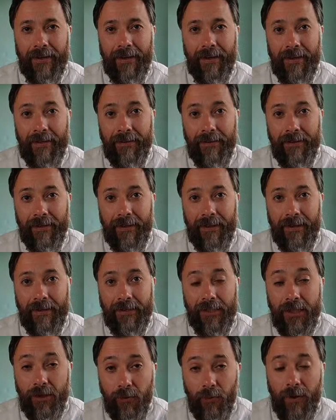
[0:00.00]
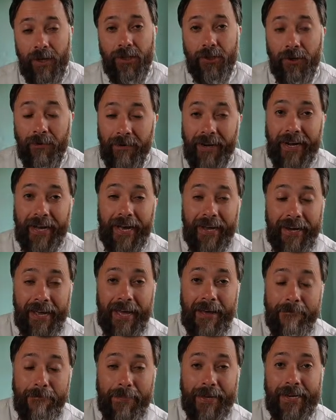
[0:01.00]
the situation of
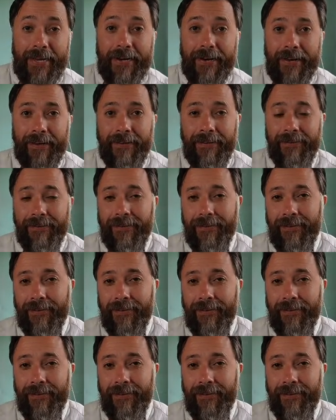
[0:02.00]
Hannah and Peninnah,